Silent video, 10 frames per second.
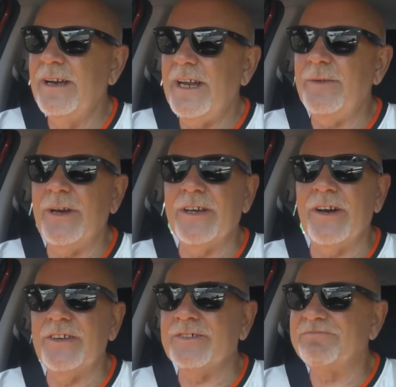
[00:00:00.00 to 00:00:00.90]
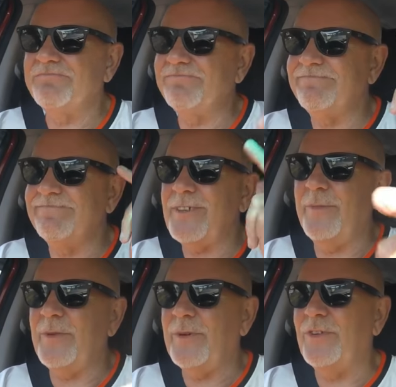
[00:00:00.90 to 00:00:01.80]
Anyway, guys, I
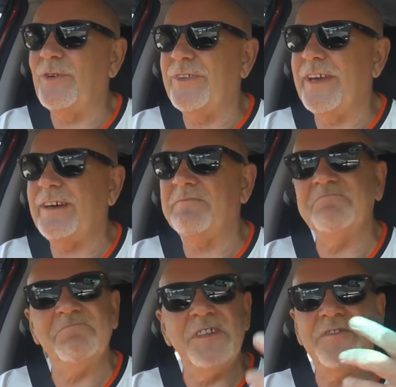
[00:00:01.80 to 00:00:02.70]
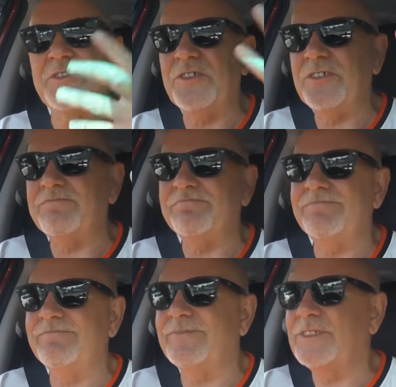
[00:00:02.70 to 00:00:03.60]
hope you enjoyed that.
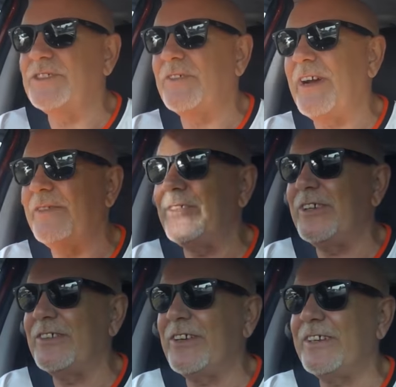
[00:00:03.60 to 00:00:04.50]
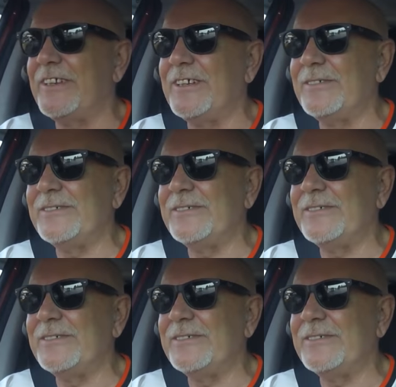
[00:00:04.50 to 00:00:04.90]
Different surroundings, I know.